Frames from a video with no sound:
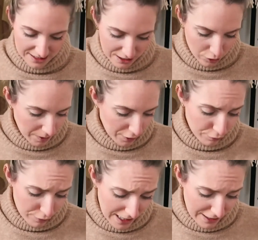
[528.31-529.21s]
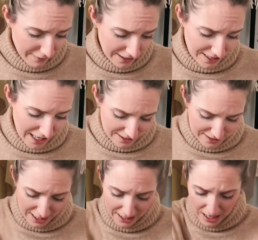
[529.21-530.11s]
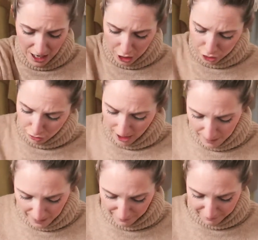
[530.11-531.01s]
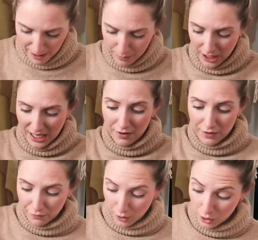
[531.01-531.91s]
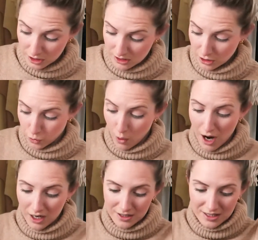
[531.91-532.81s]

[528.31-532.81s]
This would be a really fantastic draping fabric. Even if I wanted to toile a